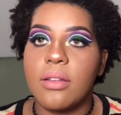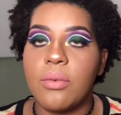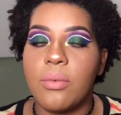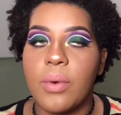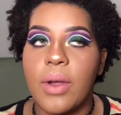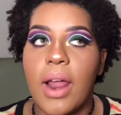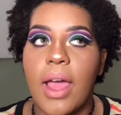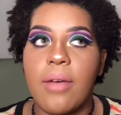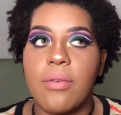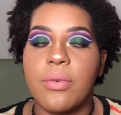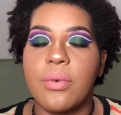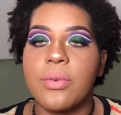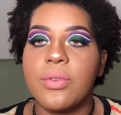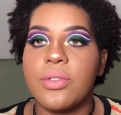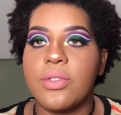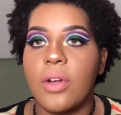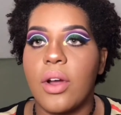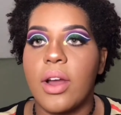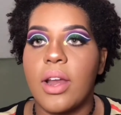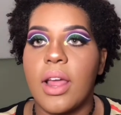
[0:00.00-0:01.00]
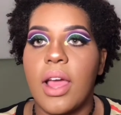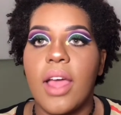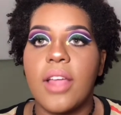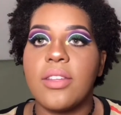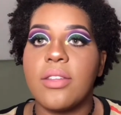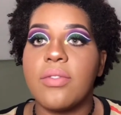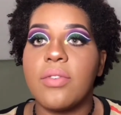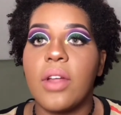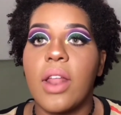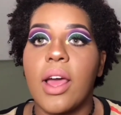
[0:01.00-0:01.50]
when I was starting. I
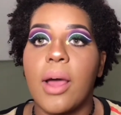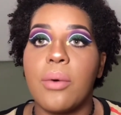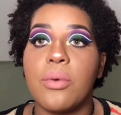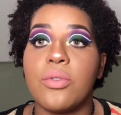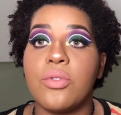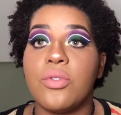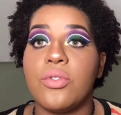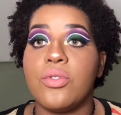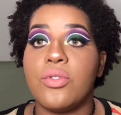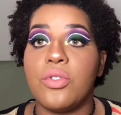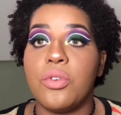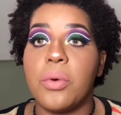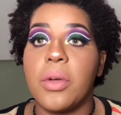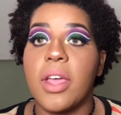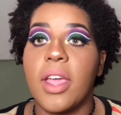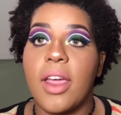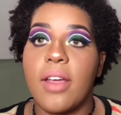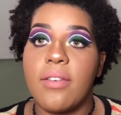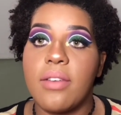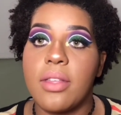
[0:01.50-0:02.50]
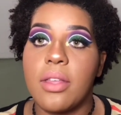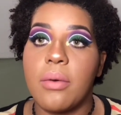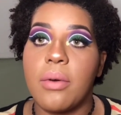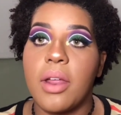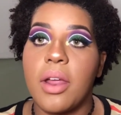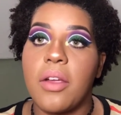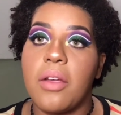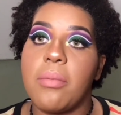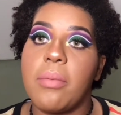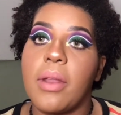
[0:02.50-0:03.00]
just felt like I was just doing everything what
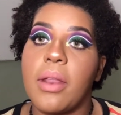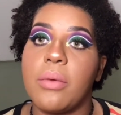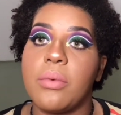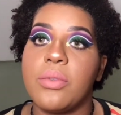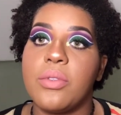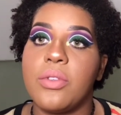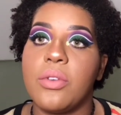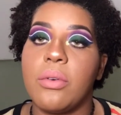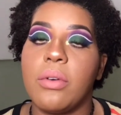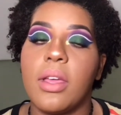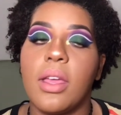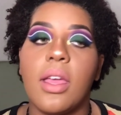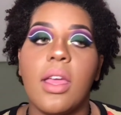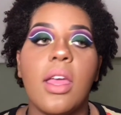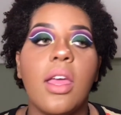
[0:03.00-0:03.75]
everybody was doing.